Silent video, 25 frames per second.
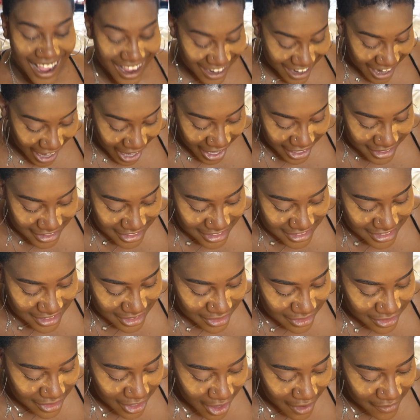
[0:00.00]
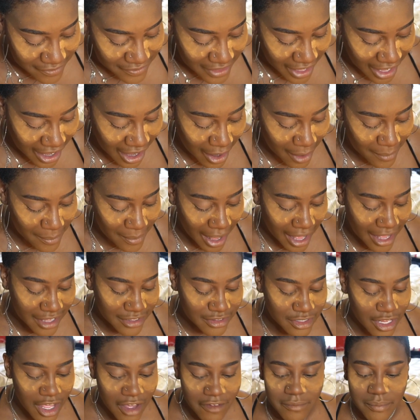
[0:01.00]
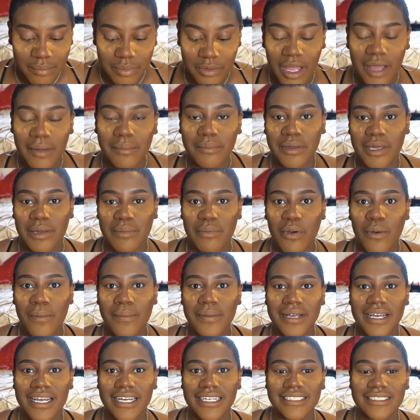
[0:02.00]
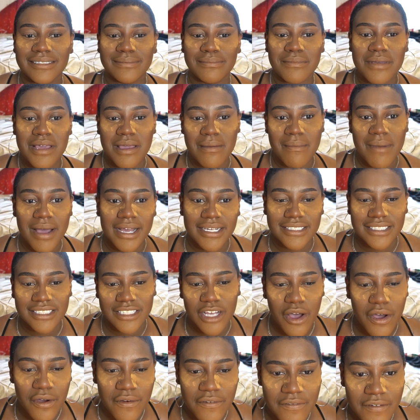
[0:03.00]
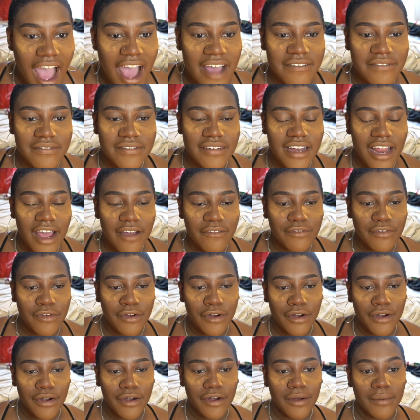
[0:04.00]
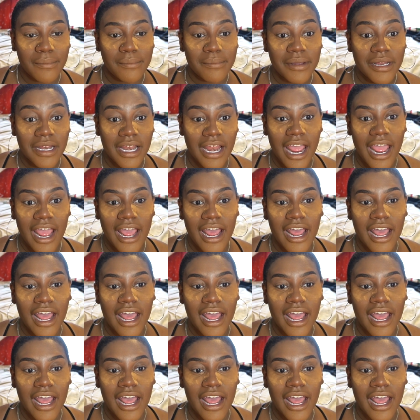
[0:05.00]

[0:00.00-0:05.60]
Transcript: and I just love that. I love blunt people because me myself, I've never been